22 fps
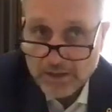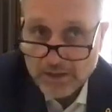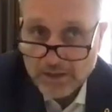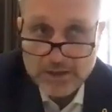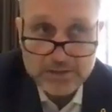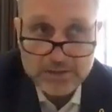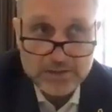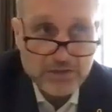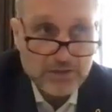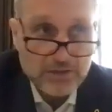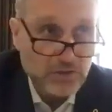
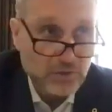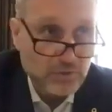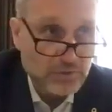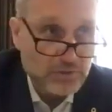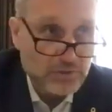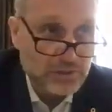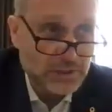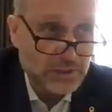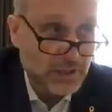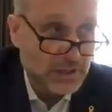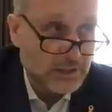is
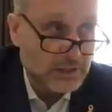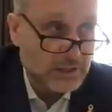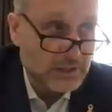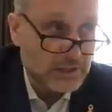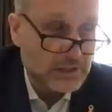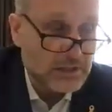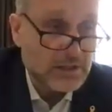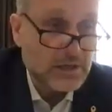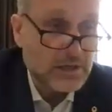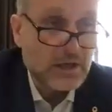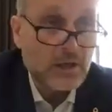
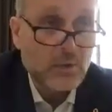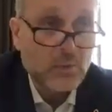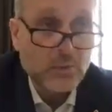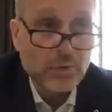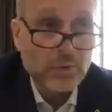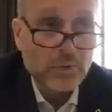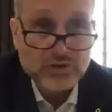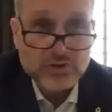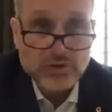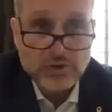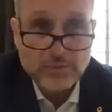associated
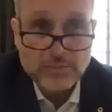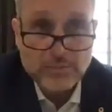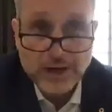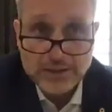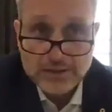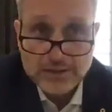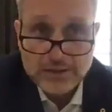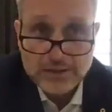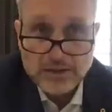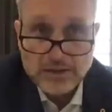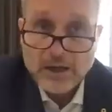with
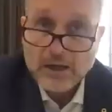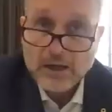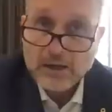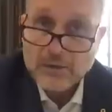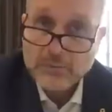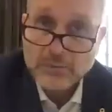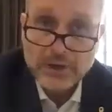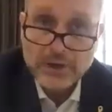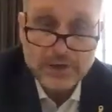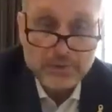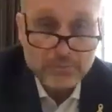Shabbat.
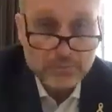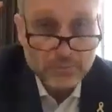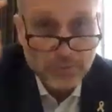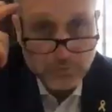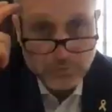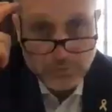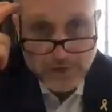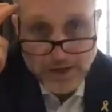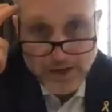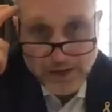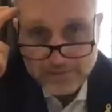
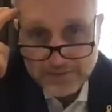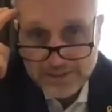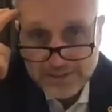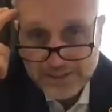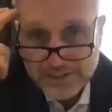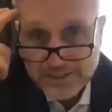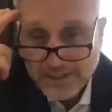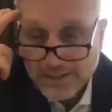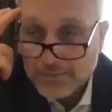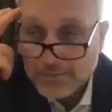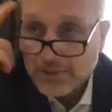When we have
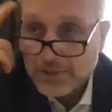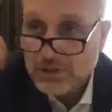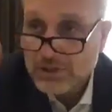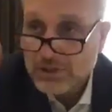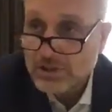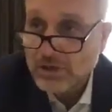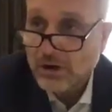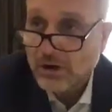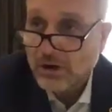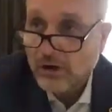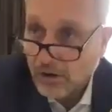this
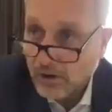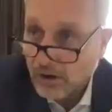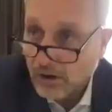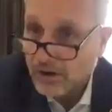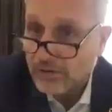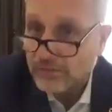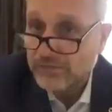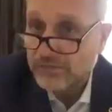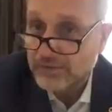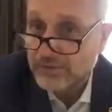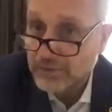image
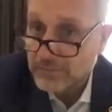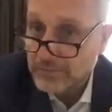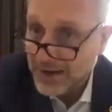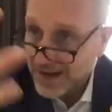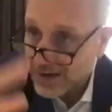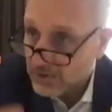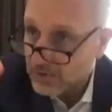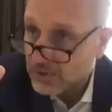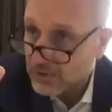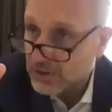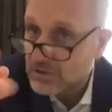of the
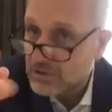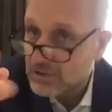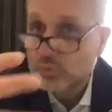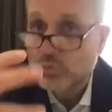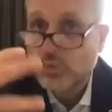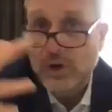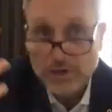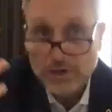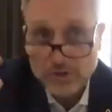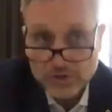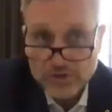marriage,
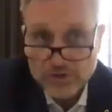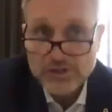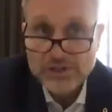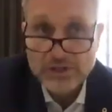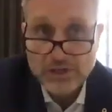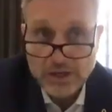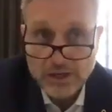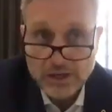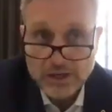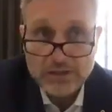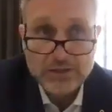we
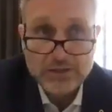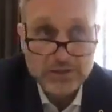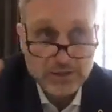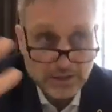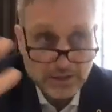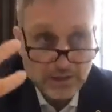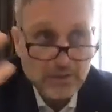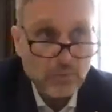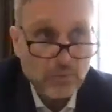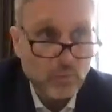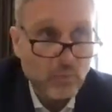understand
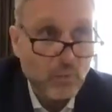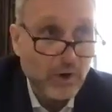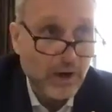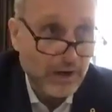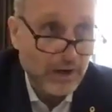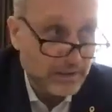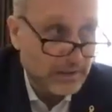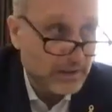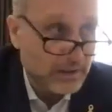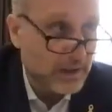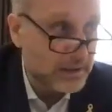
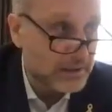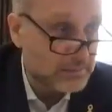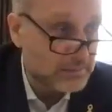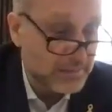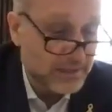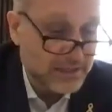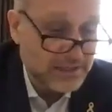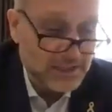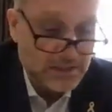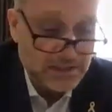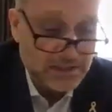why, and it
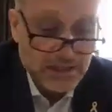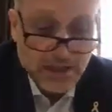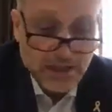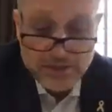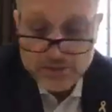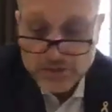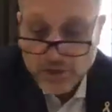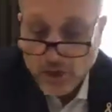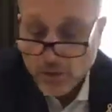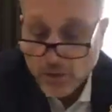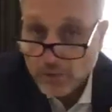makes sense.
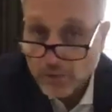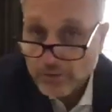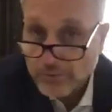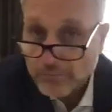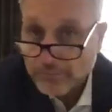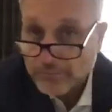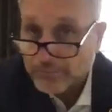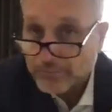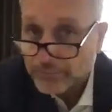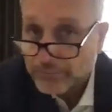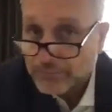So
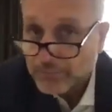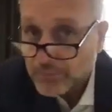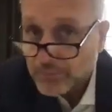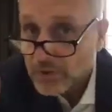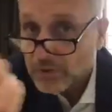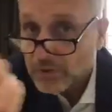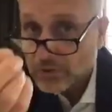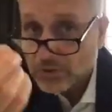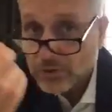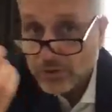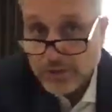
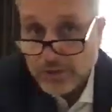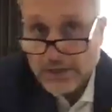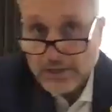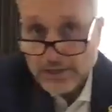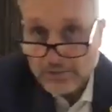to